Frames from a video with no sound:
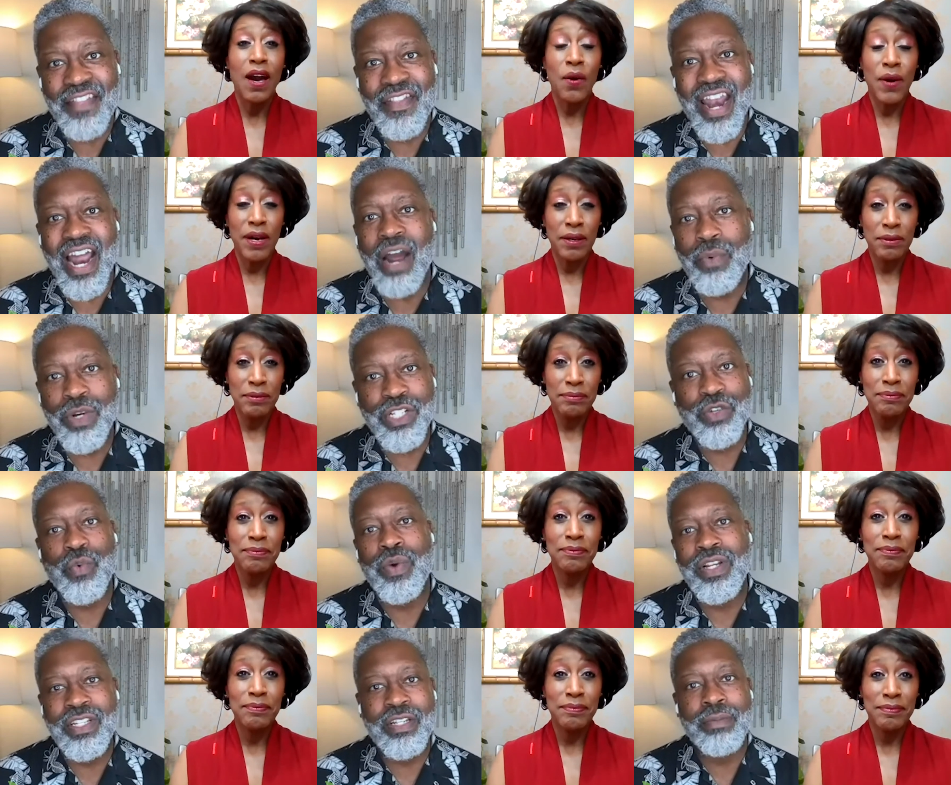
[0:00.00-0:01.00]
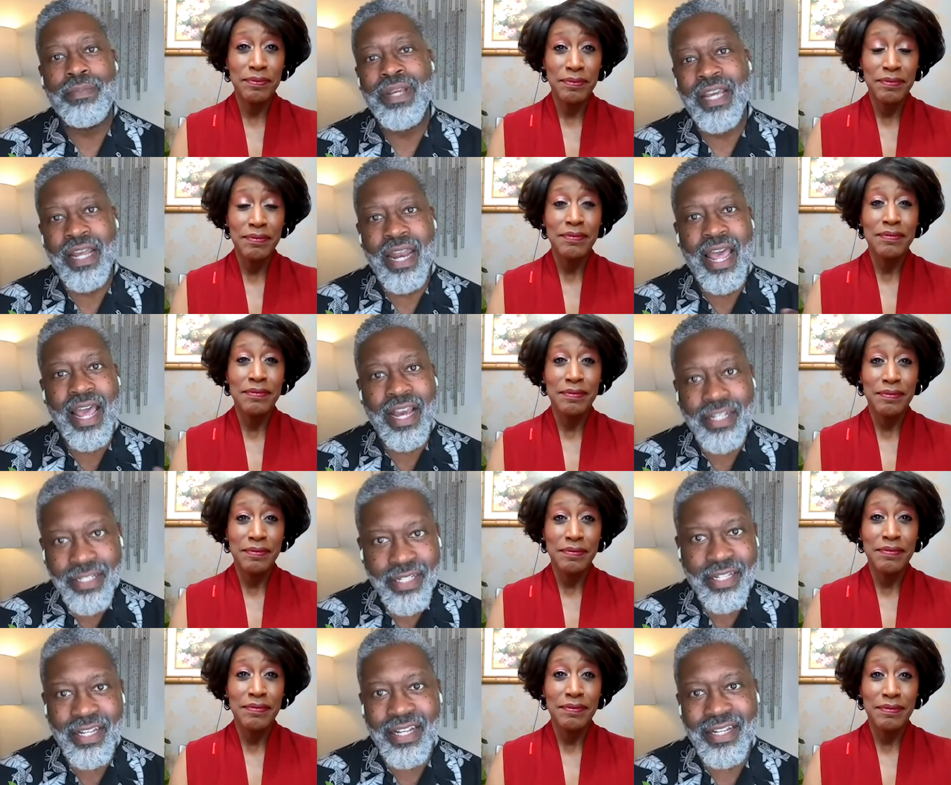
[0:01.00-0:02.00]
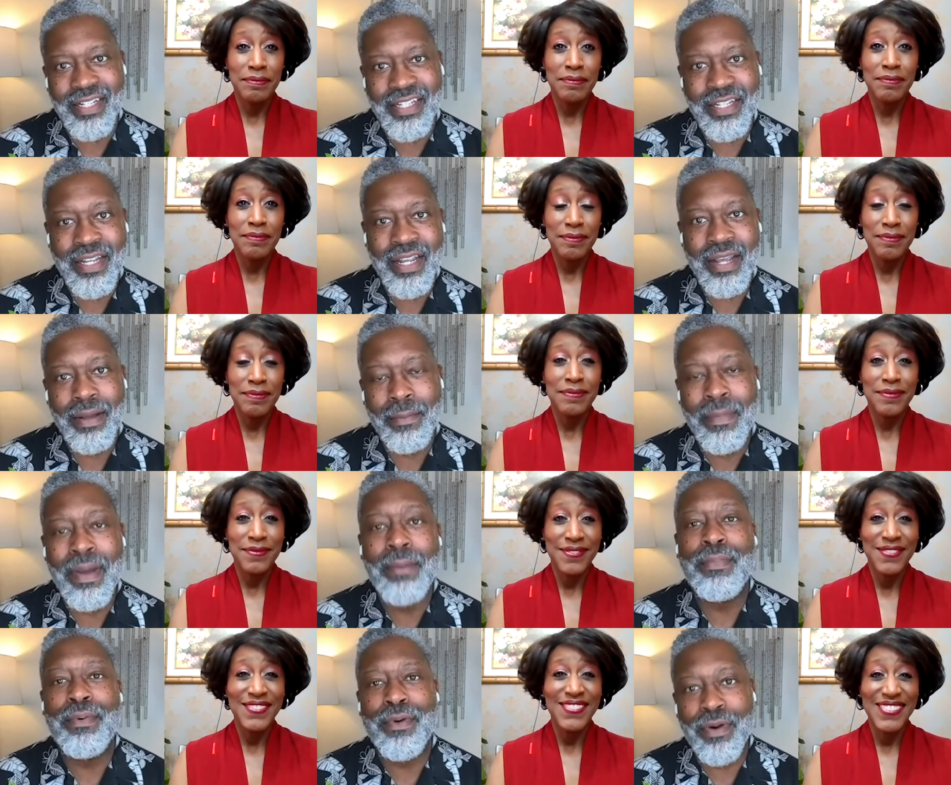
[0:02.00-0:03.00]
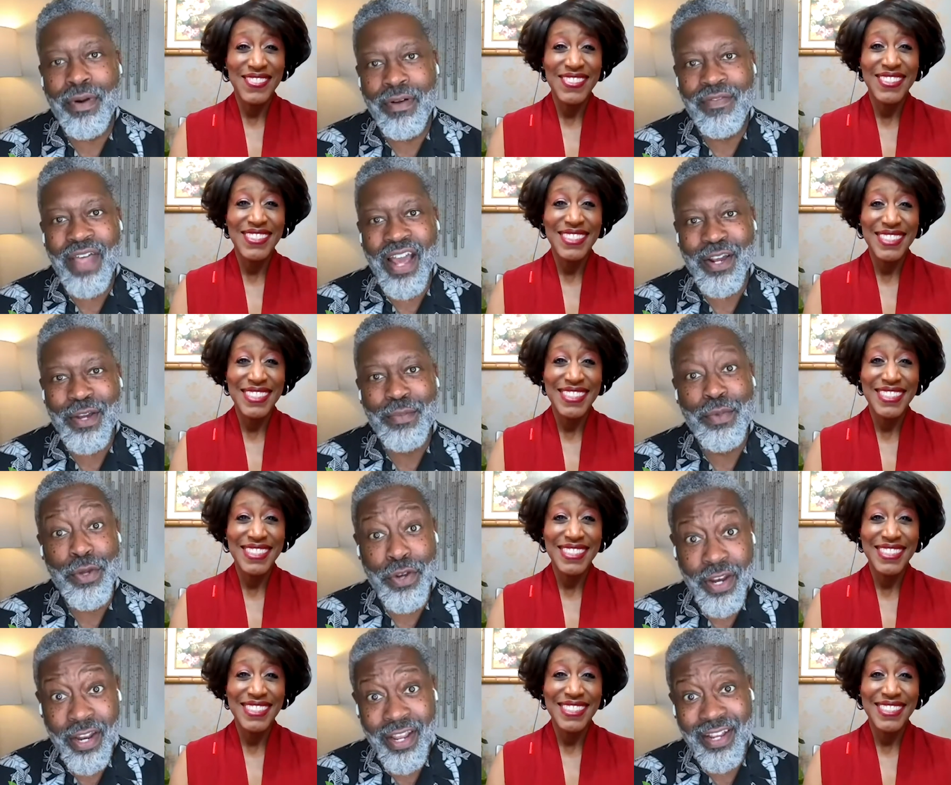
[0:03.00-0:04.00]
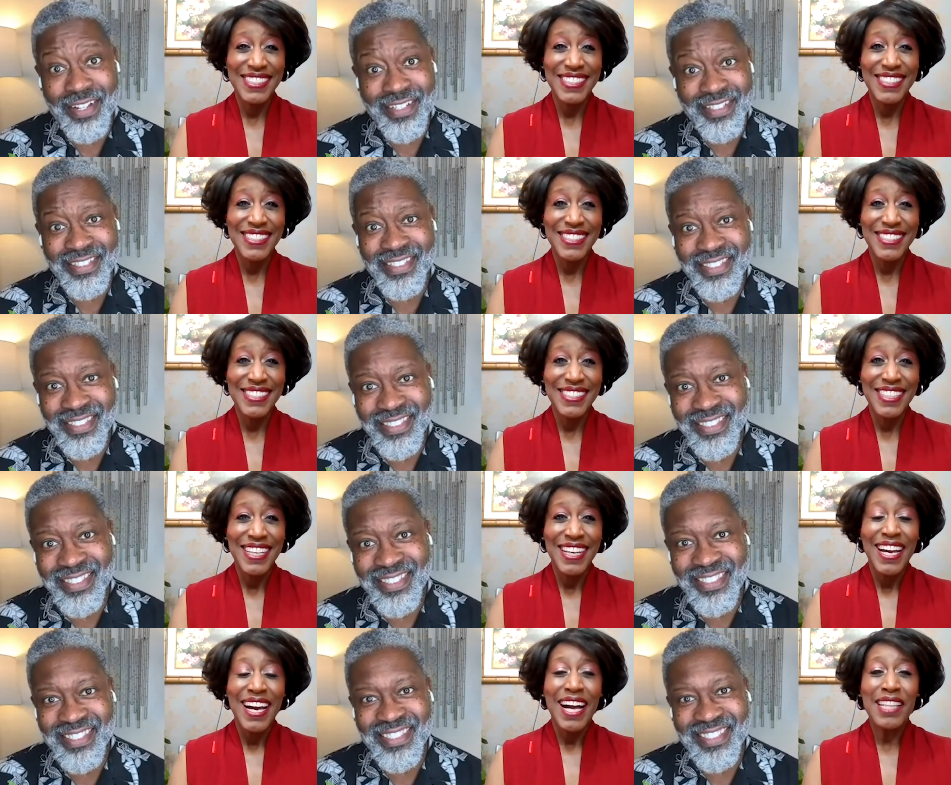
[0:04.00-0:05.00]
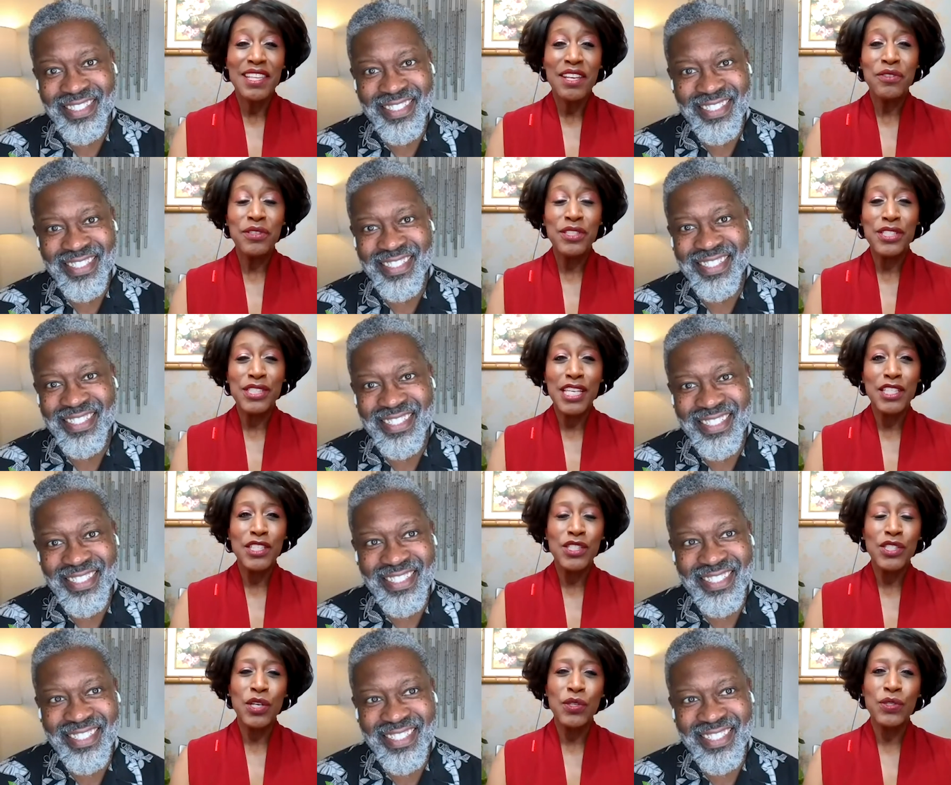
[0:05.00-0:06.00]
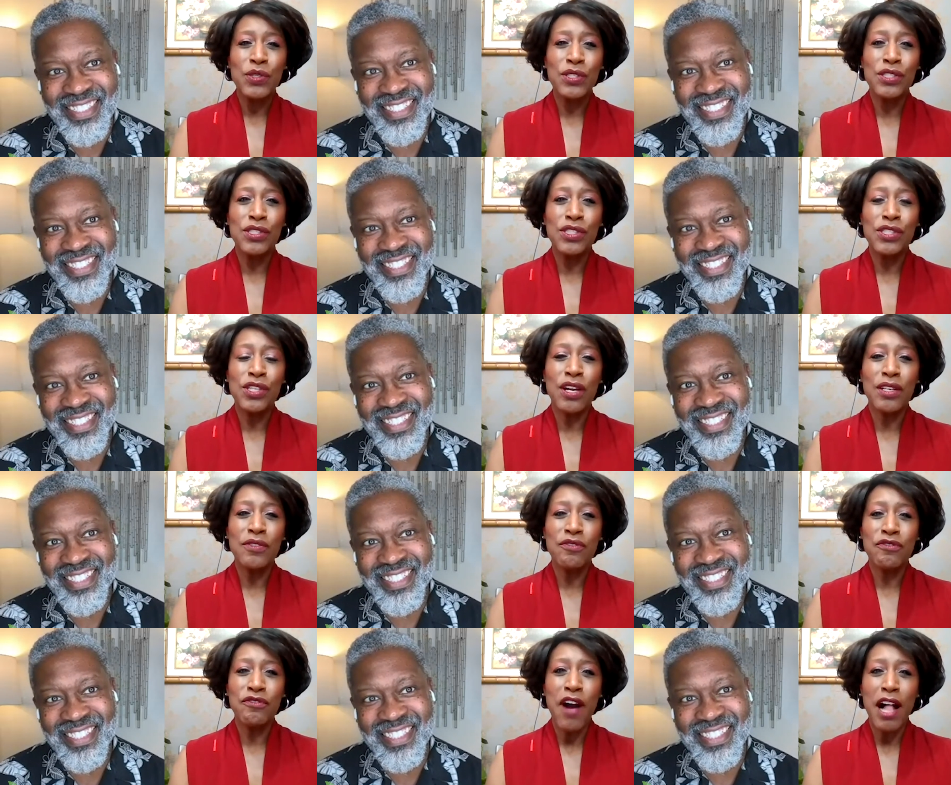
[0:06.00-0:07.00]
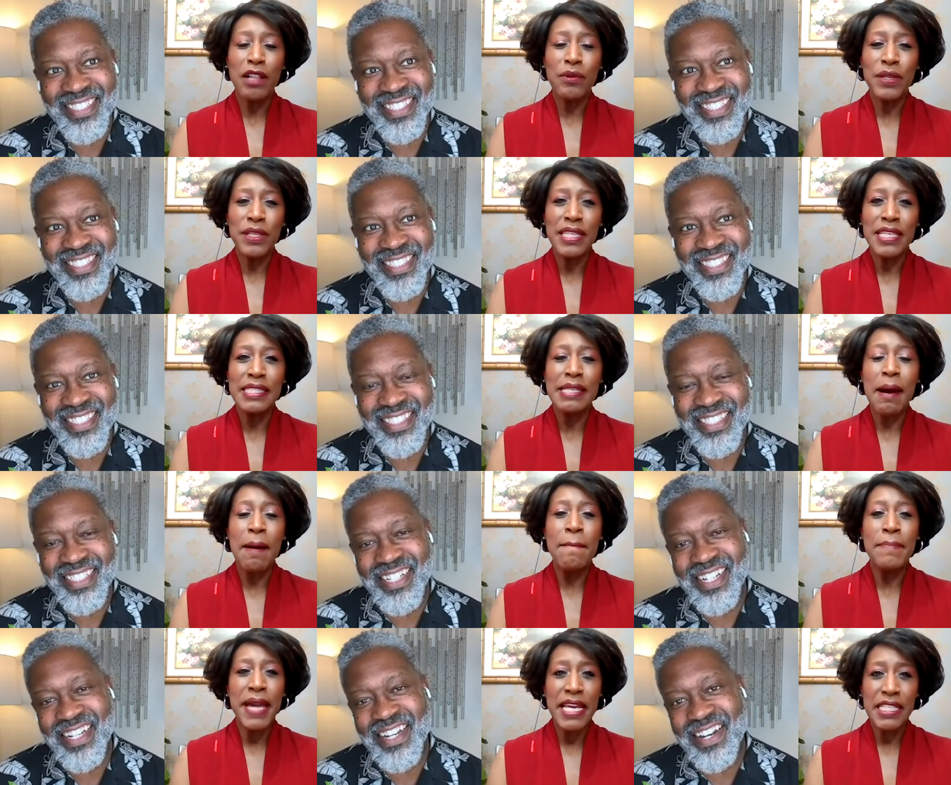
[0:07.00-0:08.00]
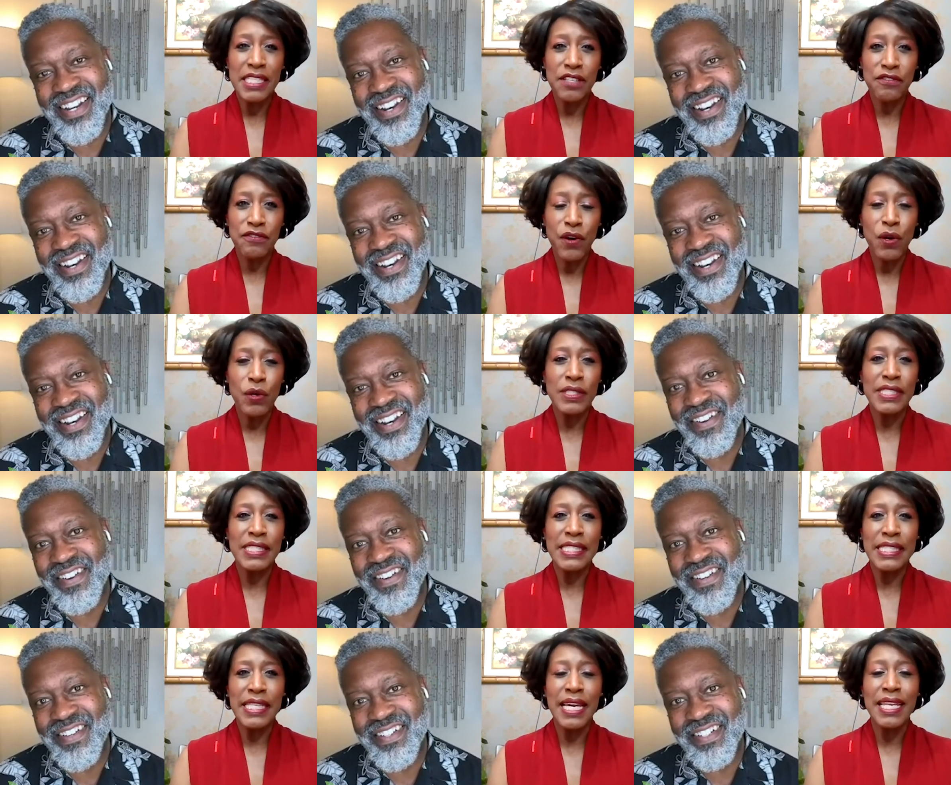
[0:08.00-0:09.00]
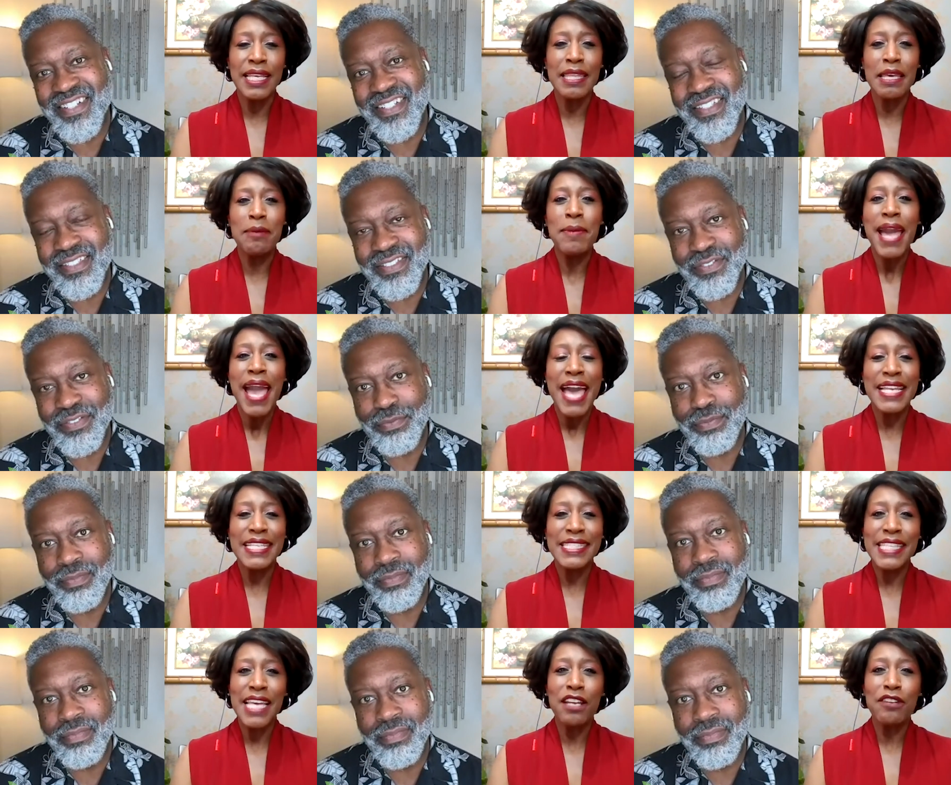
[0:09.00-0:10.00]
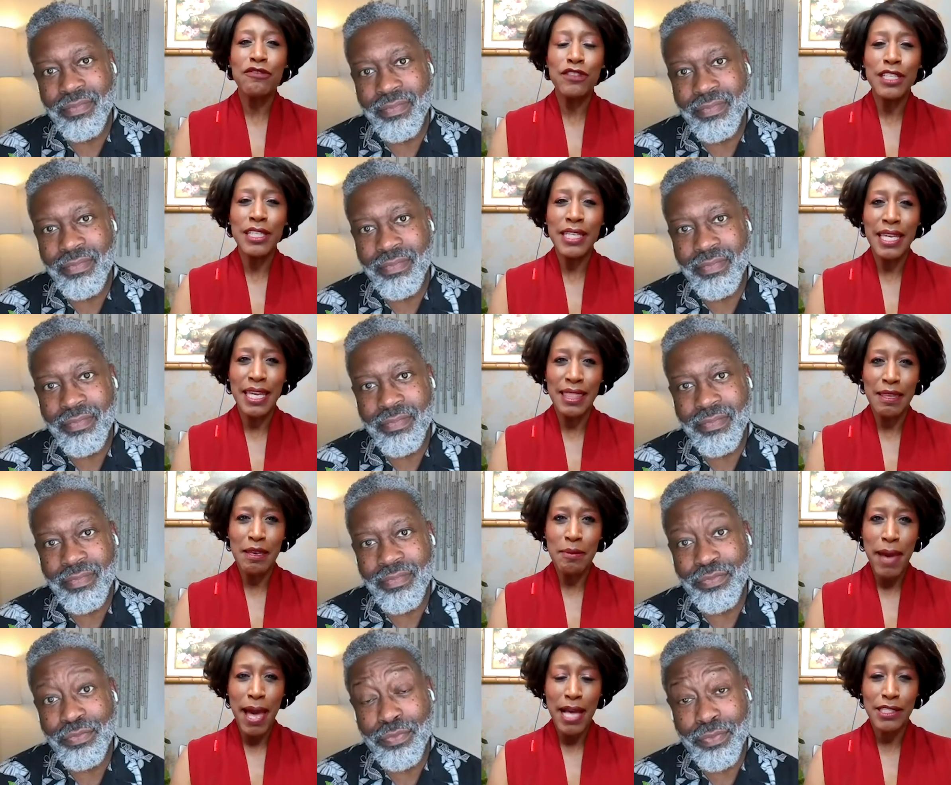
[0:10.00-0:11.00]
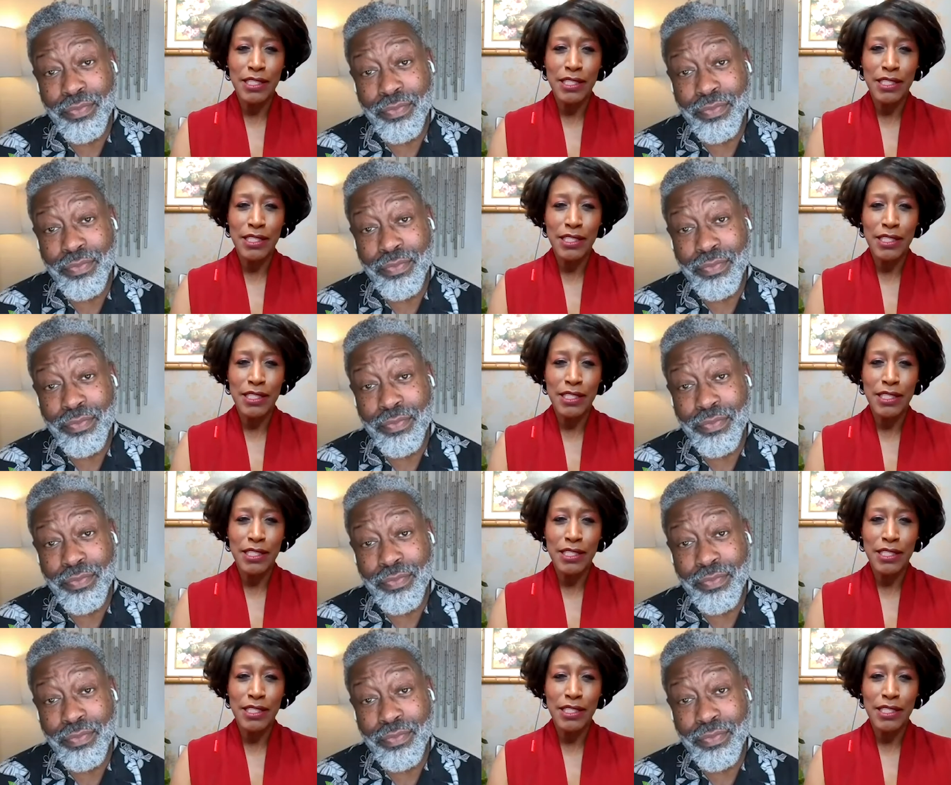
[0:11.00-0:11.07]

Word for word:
Speaker 1: and that I was going to be an excellent member of that community.
Speaker 2: I love what you said. You know, you, you started following these amazing folks and studying them. And instead of looking at them